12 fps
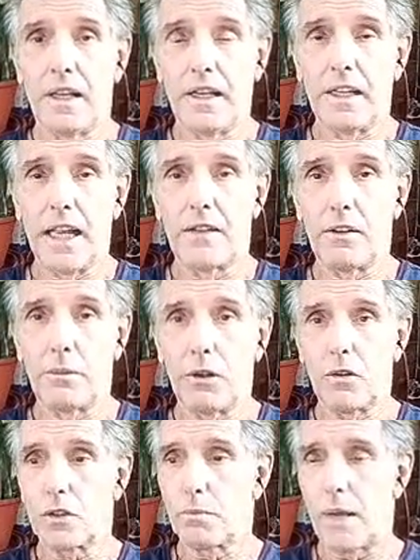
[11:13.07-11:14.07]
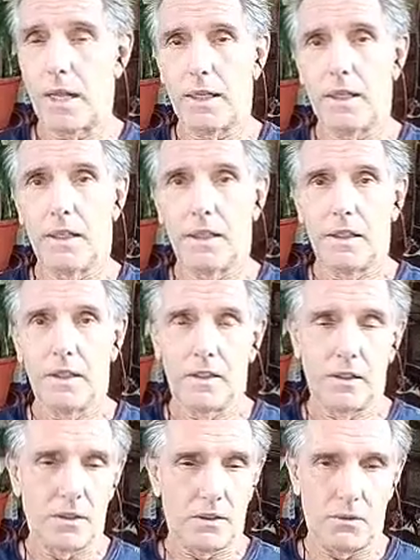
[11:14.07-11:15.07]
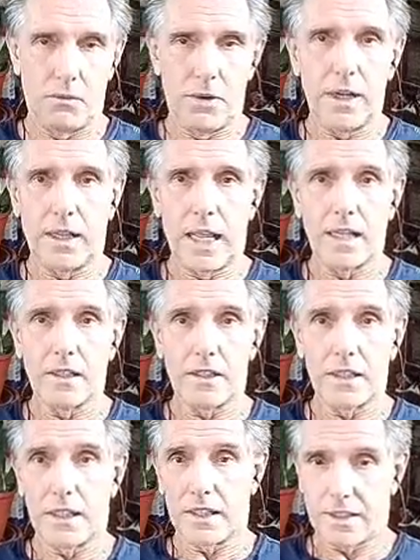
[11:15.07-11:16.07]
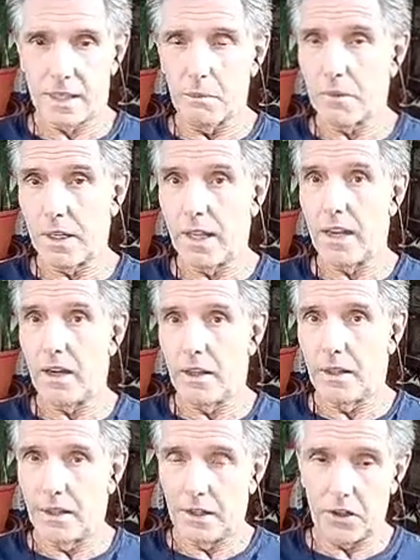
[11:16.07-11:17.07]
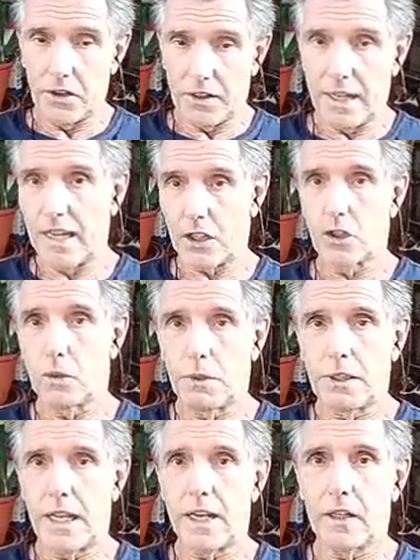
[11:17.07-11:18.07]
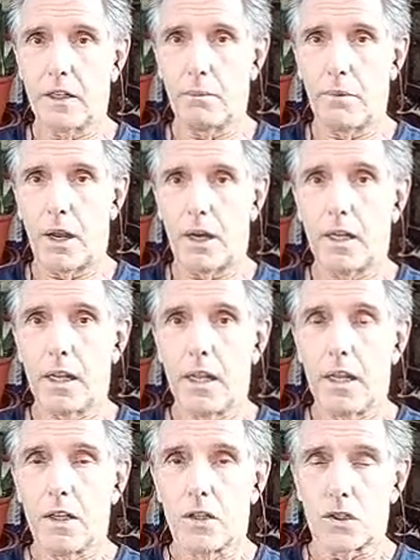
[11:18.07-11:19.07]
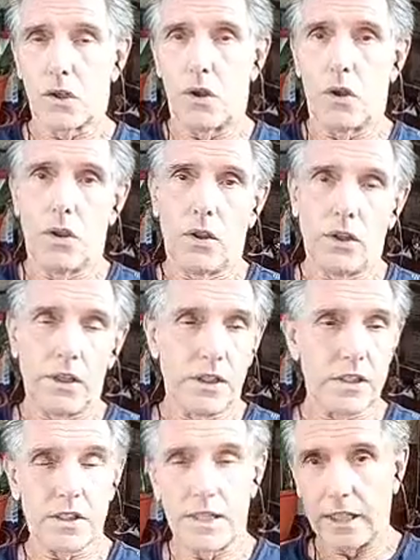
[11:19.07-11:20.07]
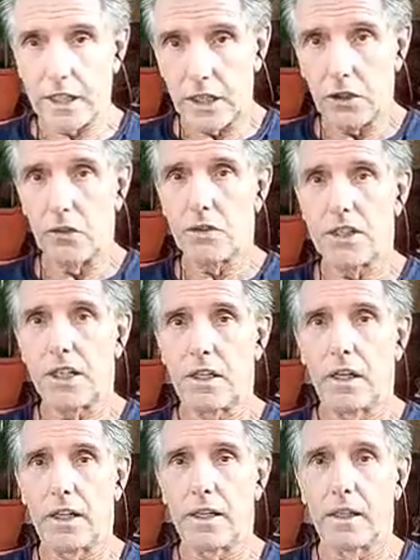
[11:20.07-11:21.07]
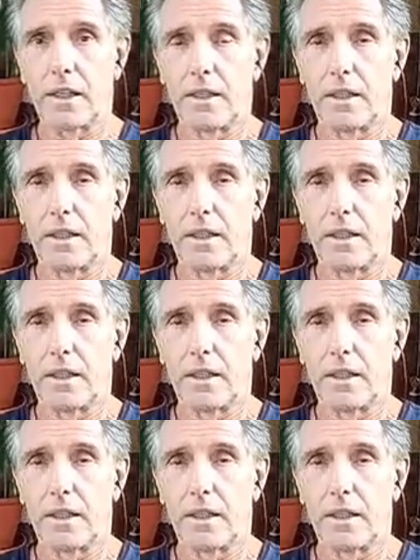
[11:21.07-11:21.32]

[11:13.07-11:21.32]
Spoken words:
in level because body realizes that something here has to be taken apart. So it is getting the signaling,